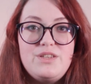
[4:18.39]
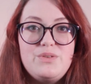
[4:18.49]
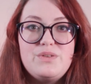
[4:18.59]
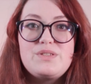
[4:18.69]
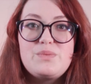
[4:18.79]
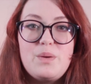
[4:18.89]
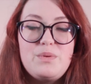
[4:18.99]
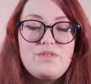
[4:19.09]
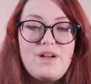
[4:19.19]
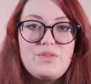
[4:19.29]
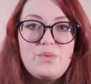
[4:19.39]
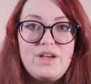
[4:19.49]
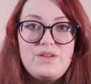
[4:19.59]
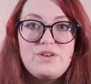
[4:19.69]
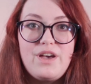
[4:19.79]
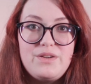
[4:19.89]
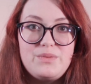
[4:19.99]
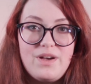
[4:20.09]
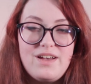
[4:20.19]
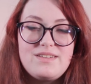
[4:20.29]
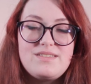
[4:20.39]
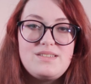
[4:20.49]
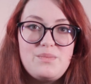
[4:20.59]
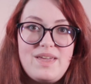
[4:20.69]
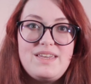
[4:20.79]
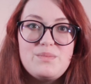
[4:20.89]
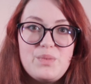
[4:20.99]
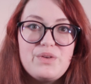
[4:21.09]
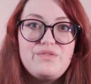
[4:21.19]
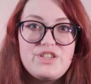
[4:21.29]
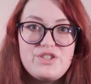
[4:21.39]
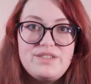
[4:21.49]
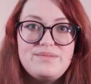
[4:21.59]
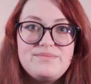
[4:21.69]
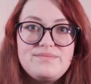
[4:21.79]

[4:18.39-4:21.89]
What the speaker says: you can swap around the way your code works to make it more efficient.